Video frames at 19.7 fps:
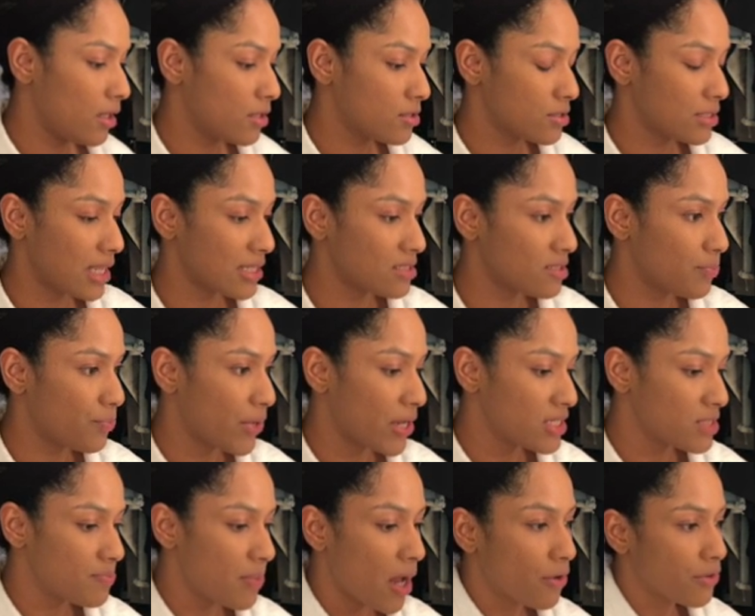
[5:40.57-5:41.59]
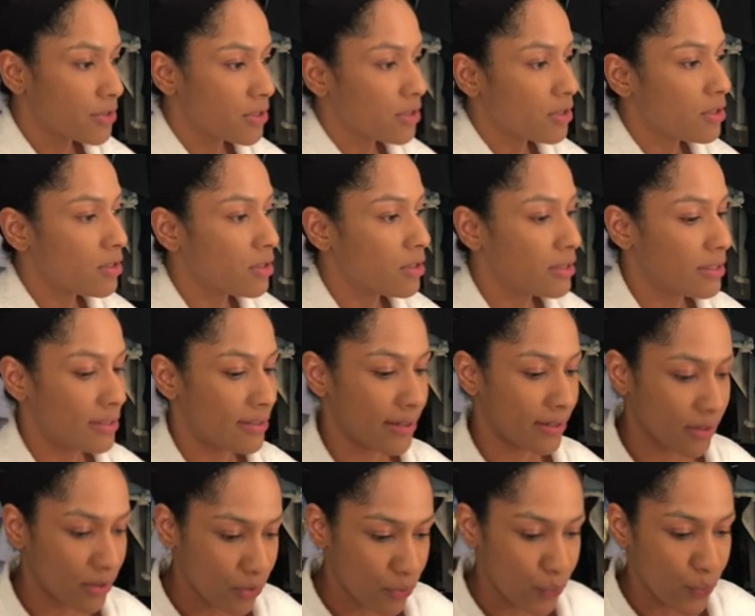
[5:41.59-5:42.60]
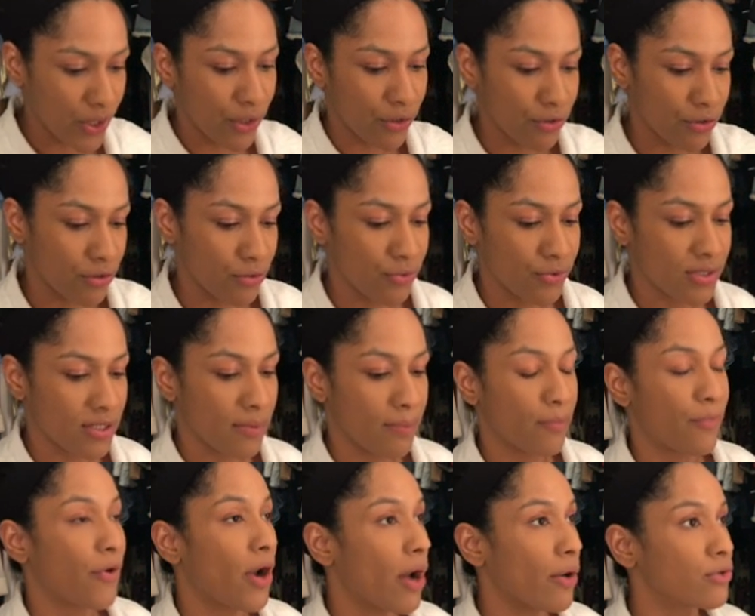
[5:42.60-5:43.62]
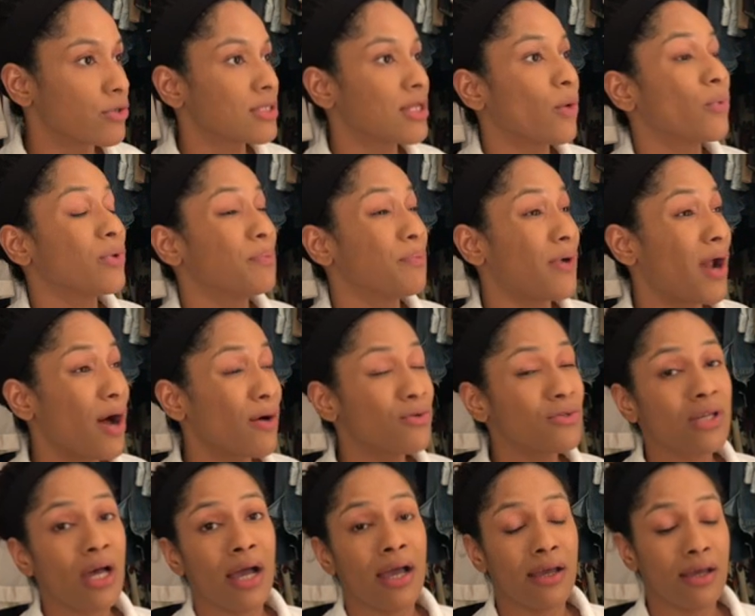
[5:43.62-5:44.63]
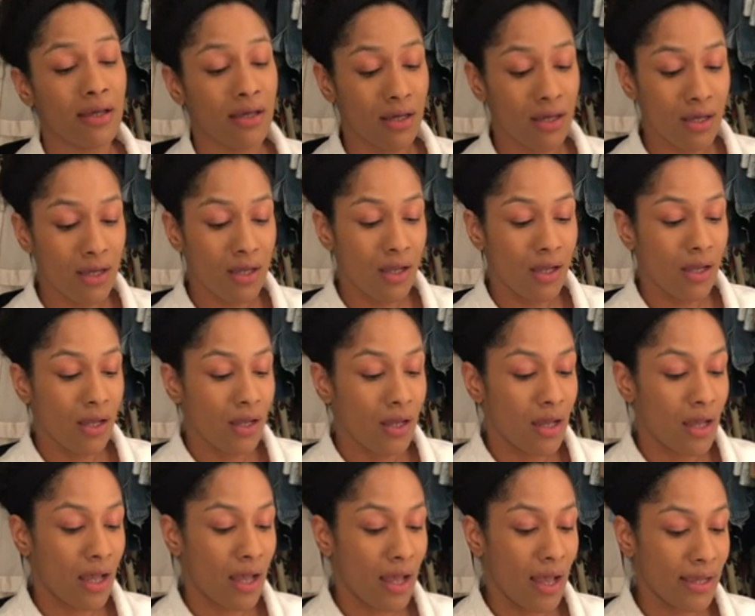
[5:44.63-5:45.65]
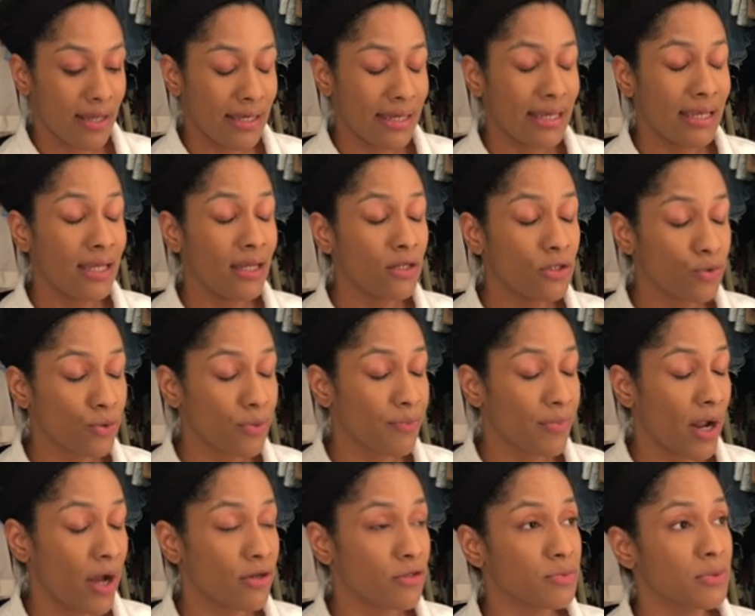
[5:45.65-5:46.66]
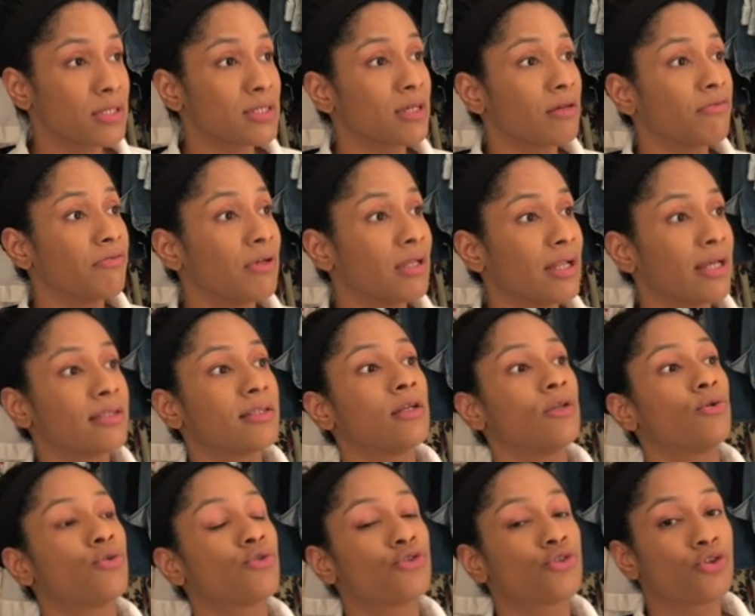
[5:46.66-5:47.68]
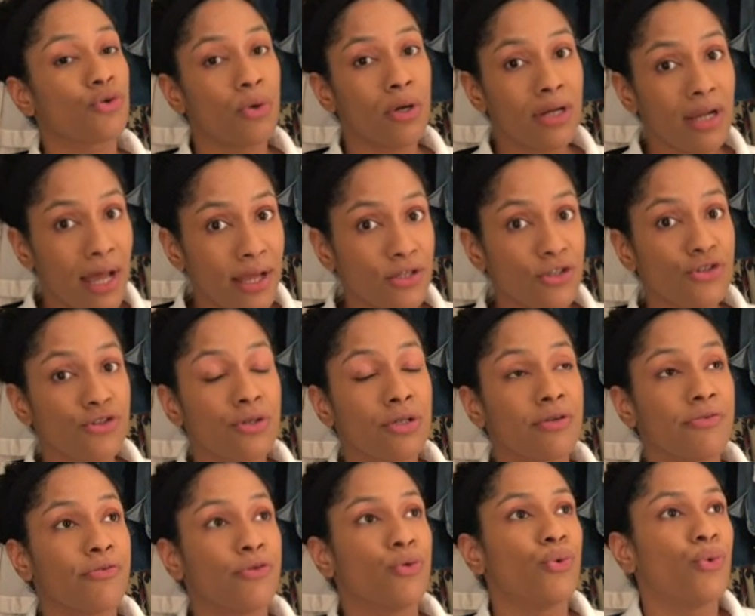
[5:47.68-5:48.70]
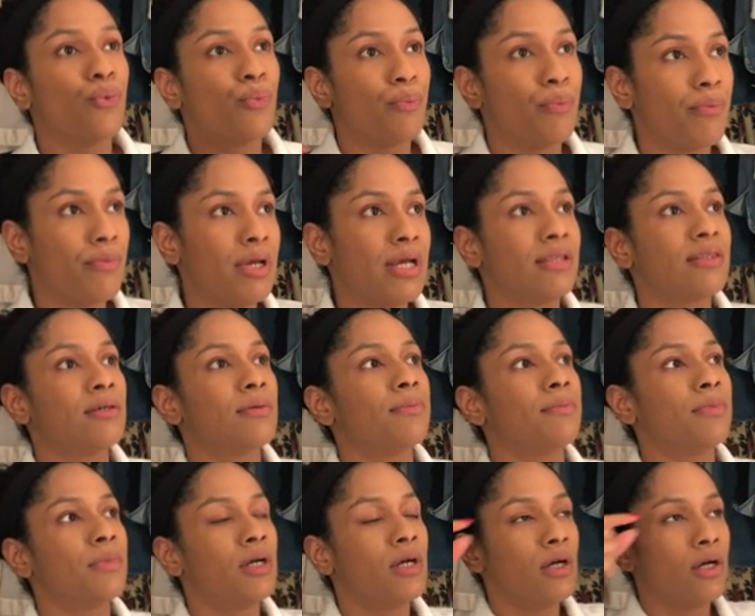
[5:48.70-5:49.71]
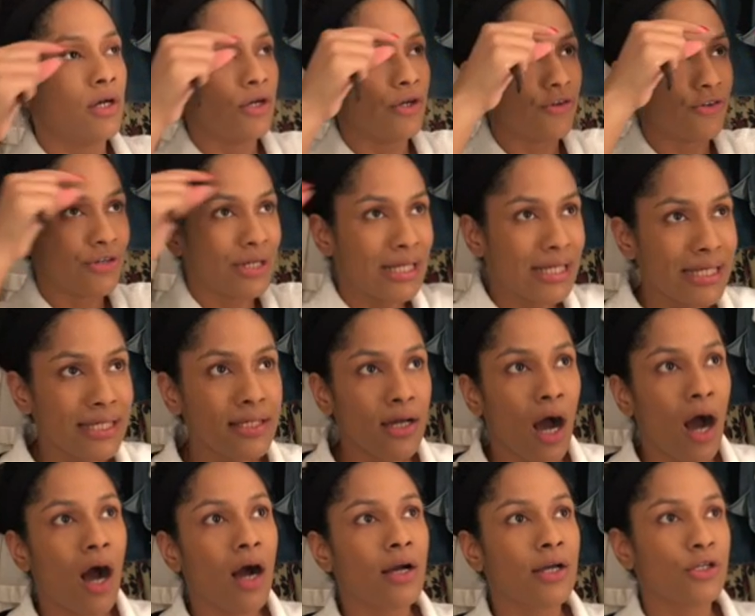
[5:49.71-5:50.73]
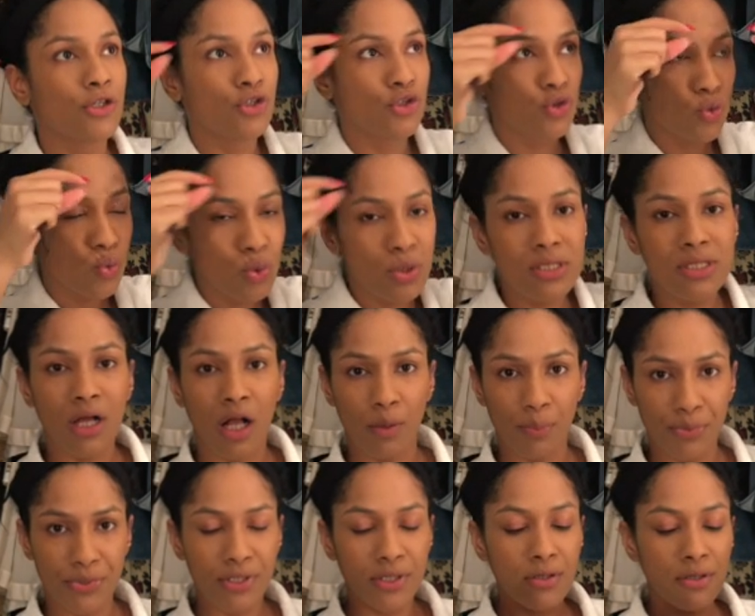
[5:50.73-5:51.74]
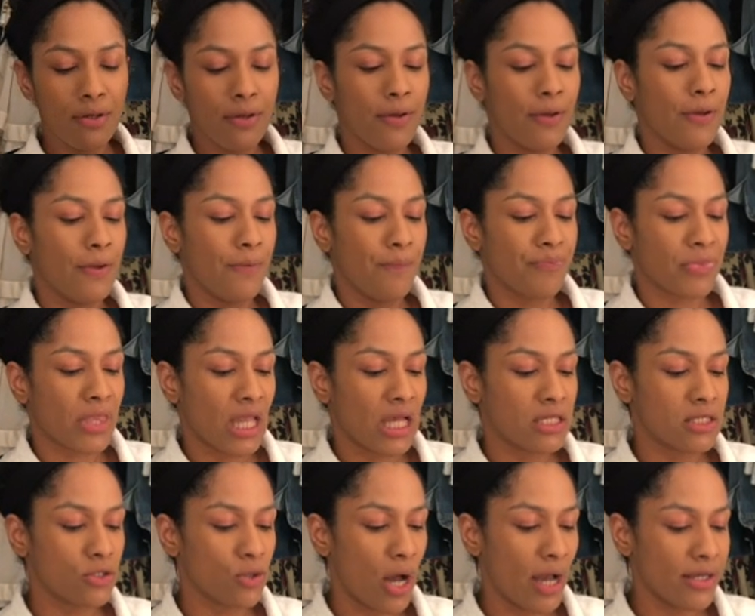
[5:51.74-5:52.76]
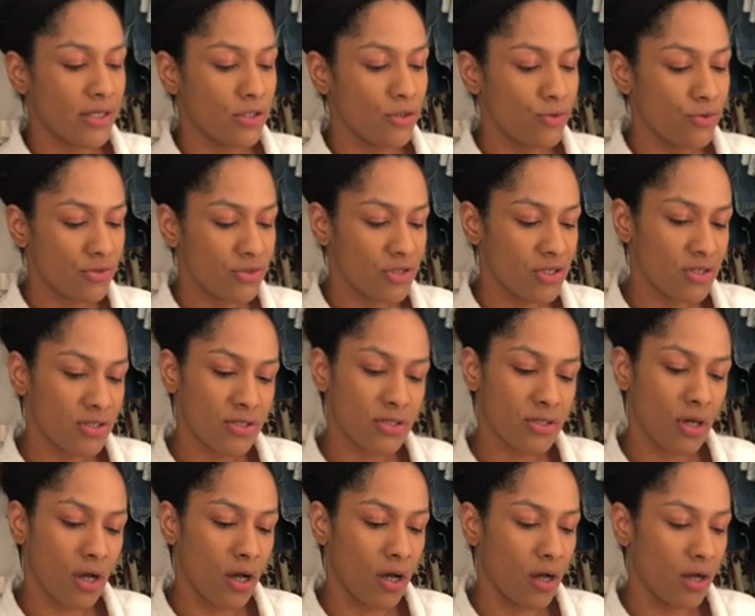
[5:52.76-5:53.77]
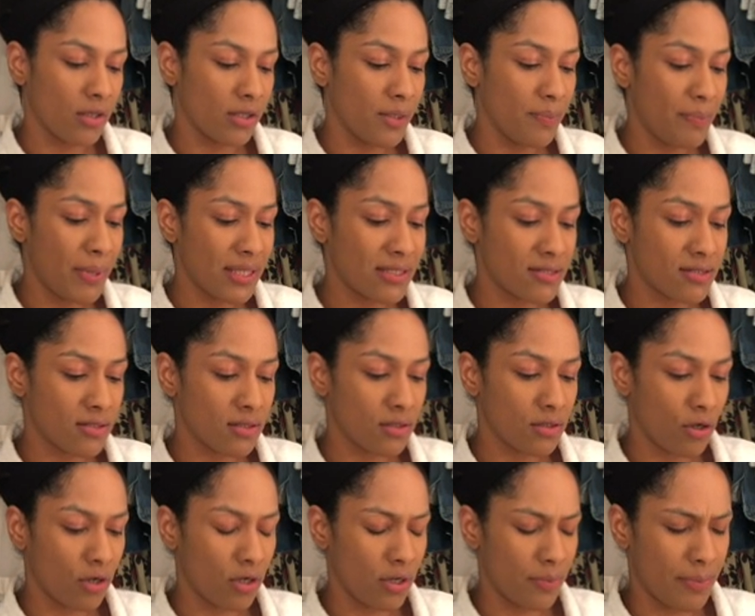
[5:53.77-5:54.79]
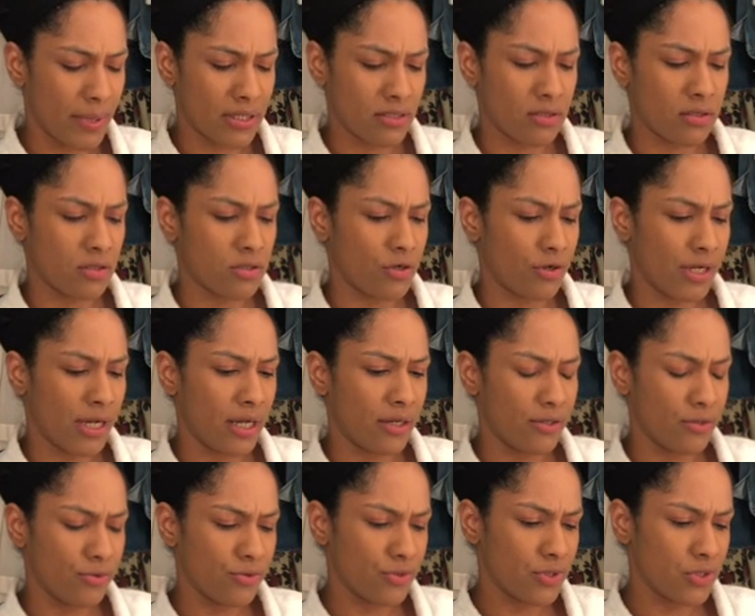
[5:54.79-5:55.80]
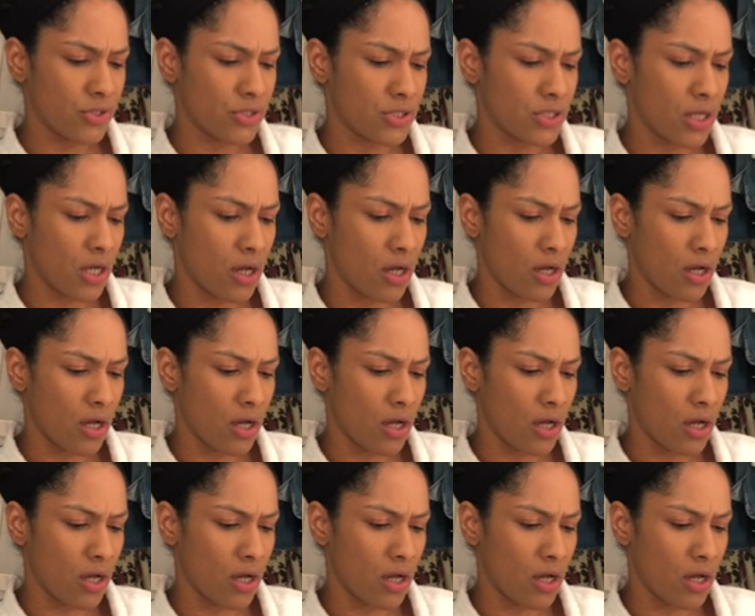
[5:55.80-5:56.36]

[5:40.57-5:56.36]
So that's the pressed powder. Then we're gonna do some brows. Now with brows, I hate doing brows because I feel like they look so unnatural if you make them really dark and too sculpted. So I use this lip pencil, not a lip pencil, sorry, I use this